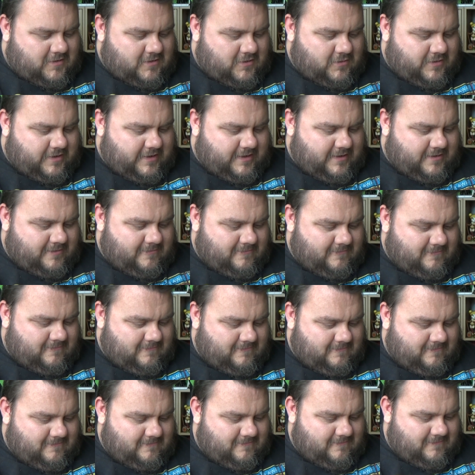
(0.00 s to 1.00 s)
Oh yeah.
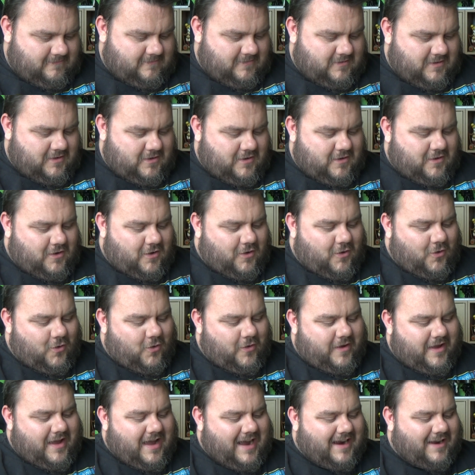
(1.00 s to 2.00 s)
Oh
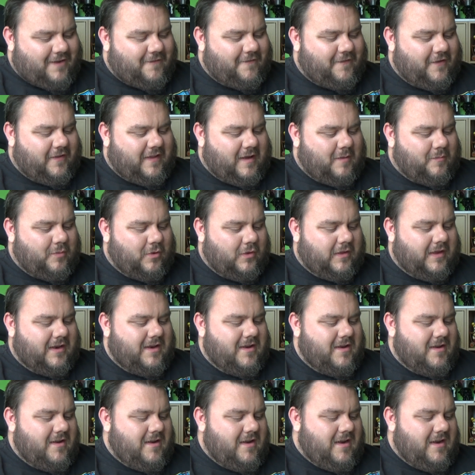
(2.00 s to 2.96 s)
yeah, I can feel that pulling.